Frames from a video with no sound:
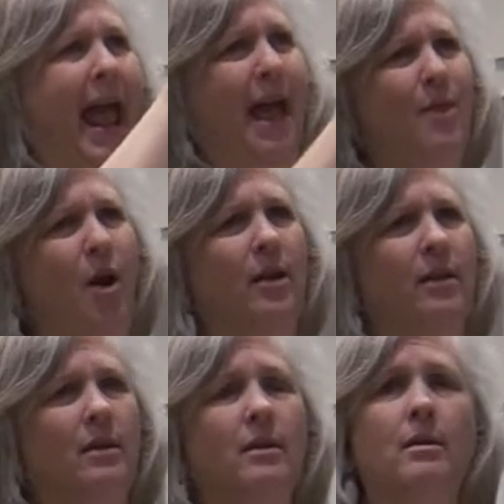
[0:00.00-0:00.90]
Well, wait a
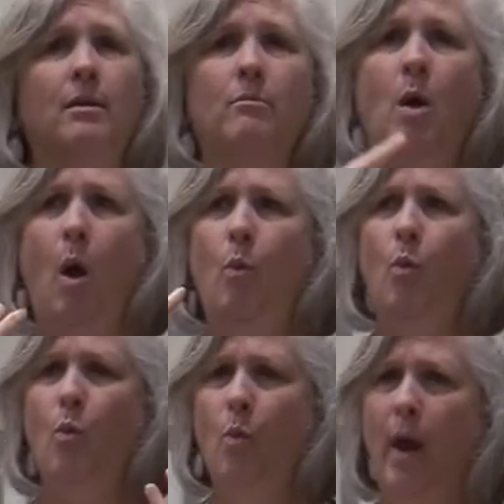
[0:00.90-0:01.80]
minute now.
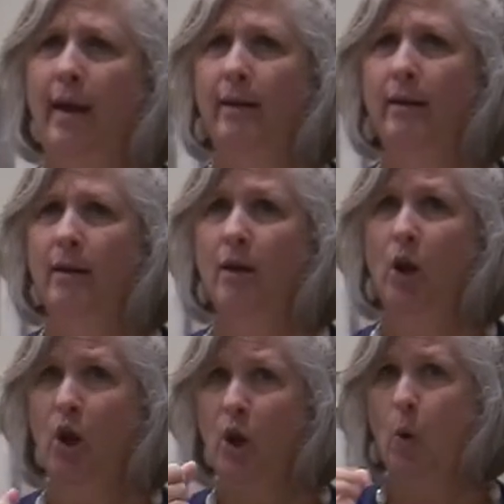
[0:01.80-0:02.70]
Are we going to win
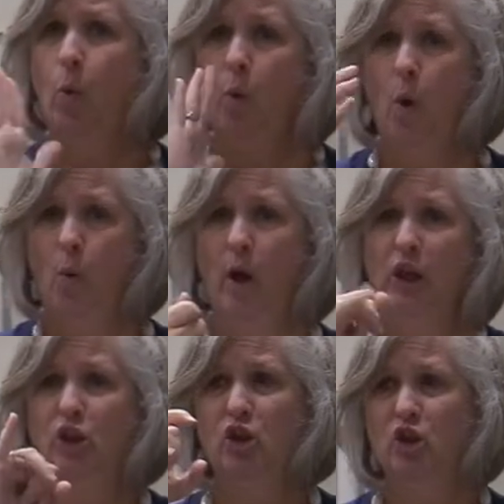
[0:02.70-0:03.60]
Jacksonville and this area
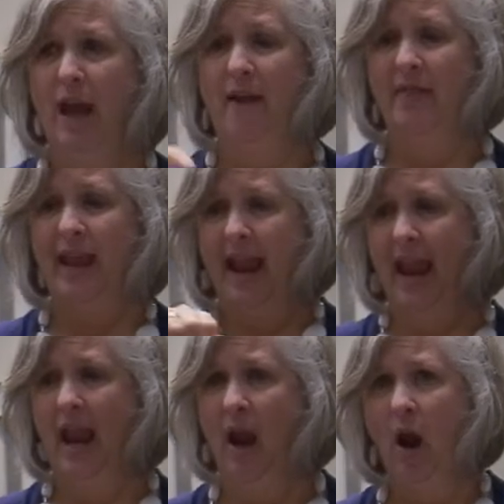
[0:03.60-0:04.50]
to Christ
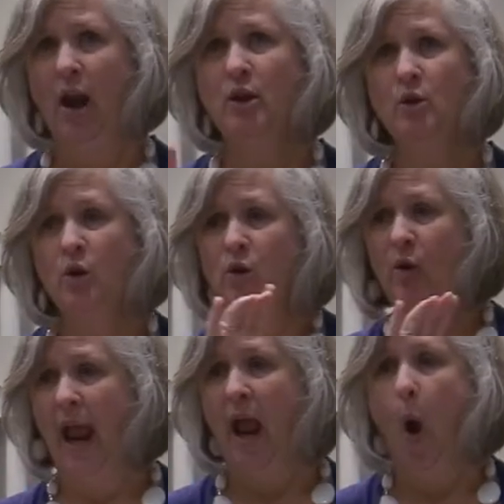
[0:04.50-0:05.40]
9:30 on
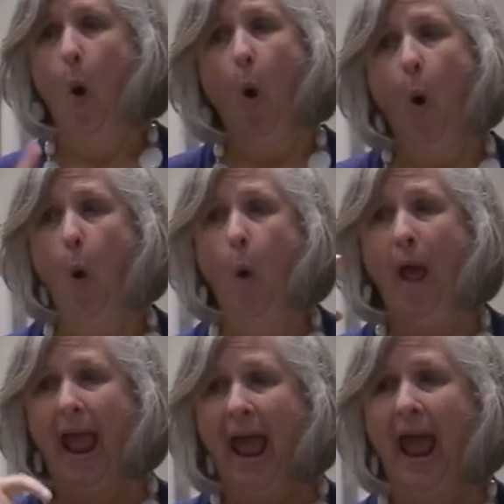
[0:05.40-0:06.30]
Saturday morning? It's going to be a
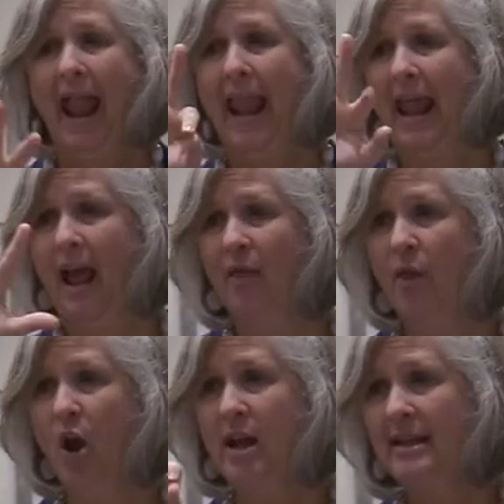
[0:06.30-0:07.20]
part of it.
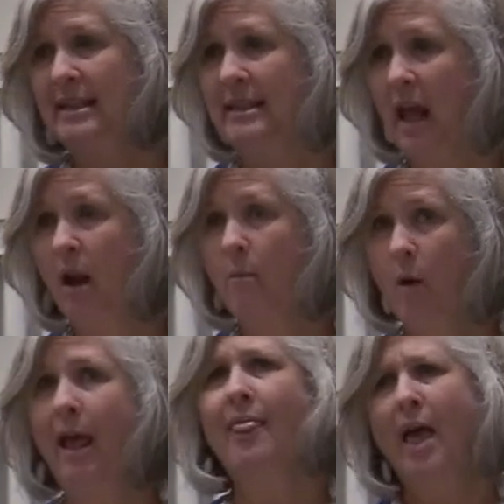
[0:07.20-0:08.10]
But
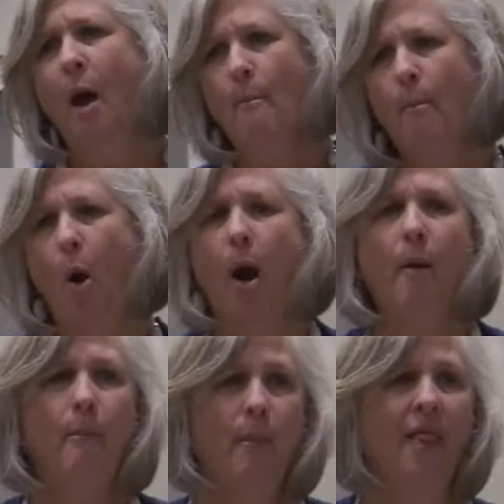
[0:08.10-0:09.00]
that's the Great Commission,
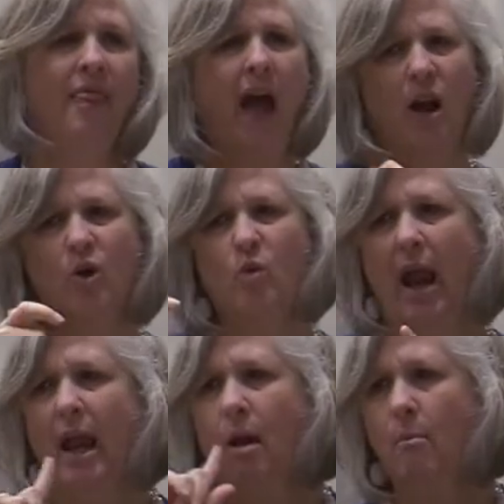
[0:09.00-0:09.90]
but that's not
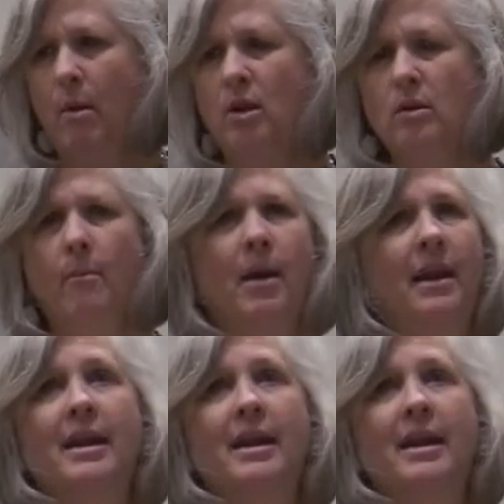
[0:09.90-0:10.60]
the Great Commandment.